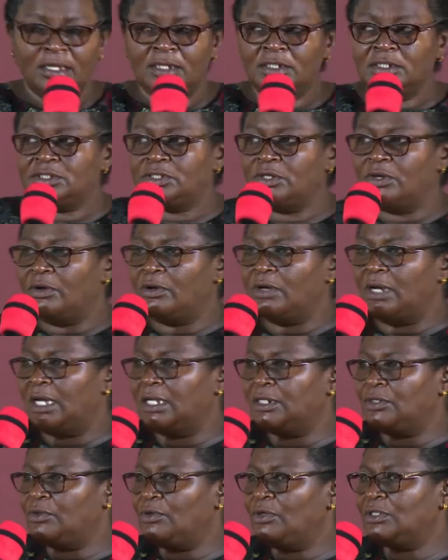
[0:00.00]
So I
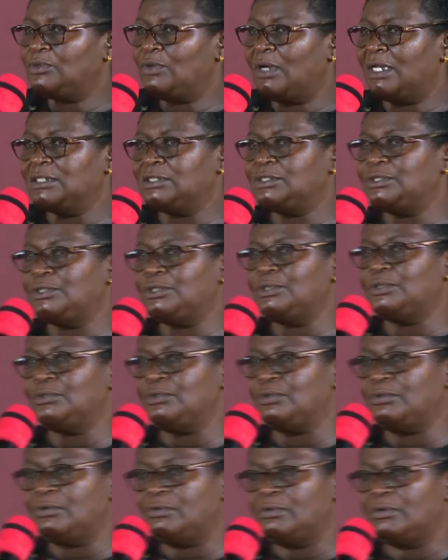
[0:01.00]
do not want
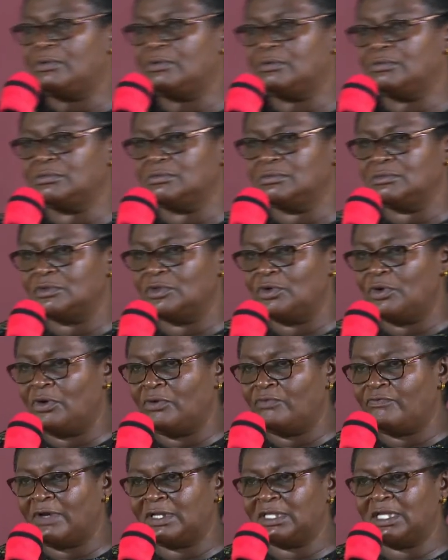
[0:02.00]
to go
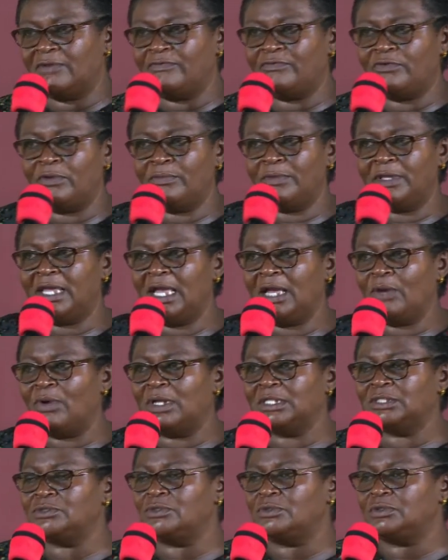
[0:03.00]
further from here, I
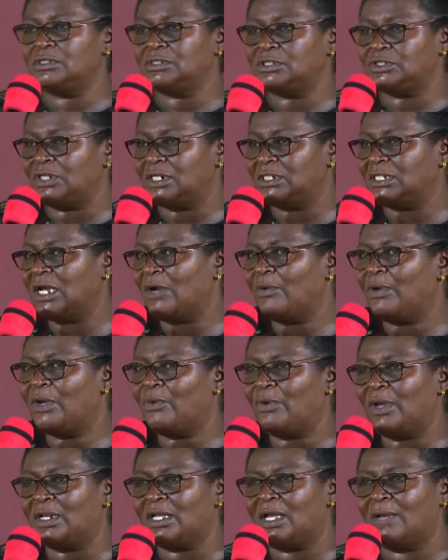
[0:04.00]
want to straight away
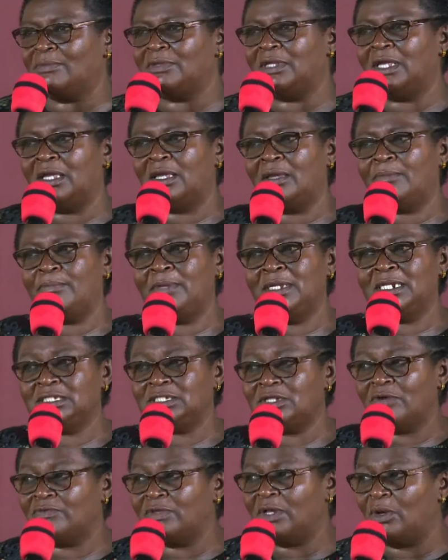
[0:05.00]
welcome the
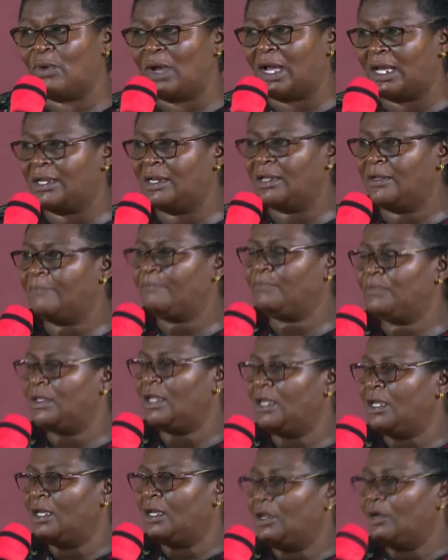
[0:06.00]
Minister of the Word,
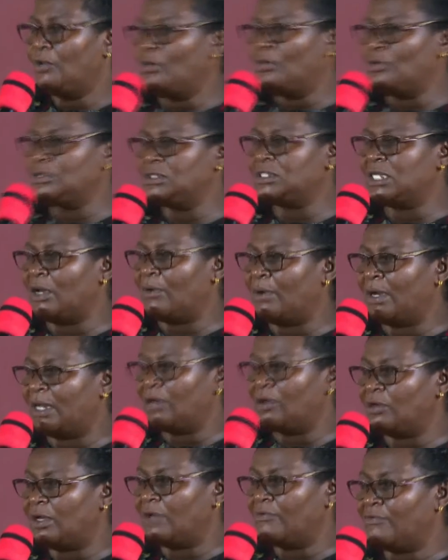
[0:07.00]
who's our
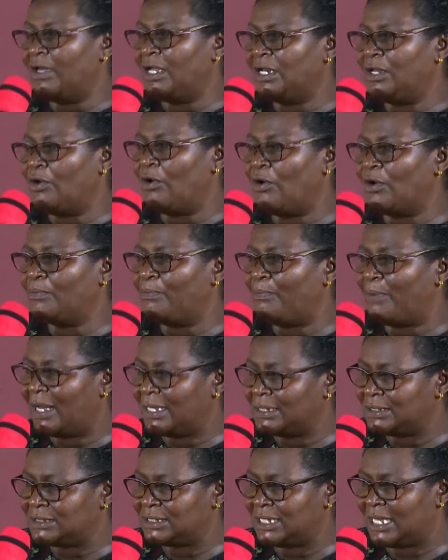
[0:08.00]
very own
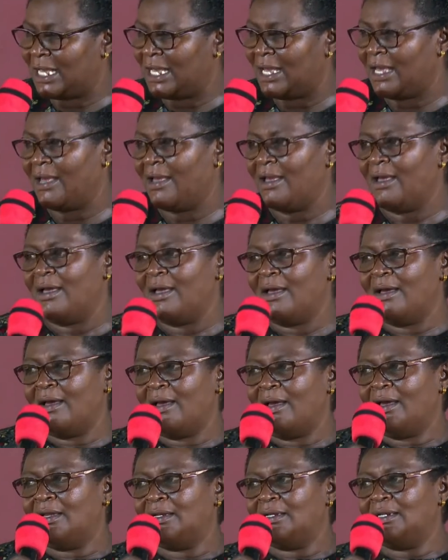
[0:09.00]
pastor,
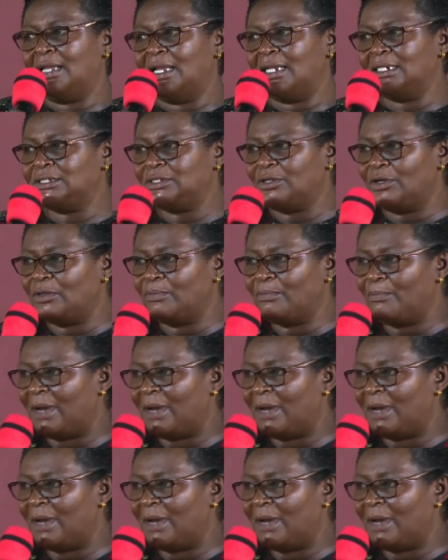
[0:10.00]
Nelson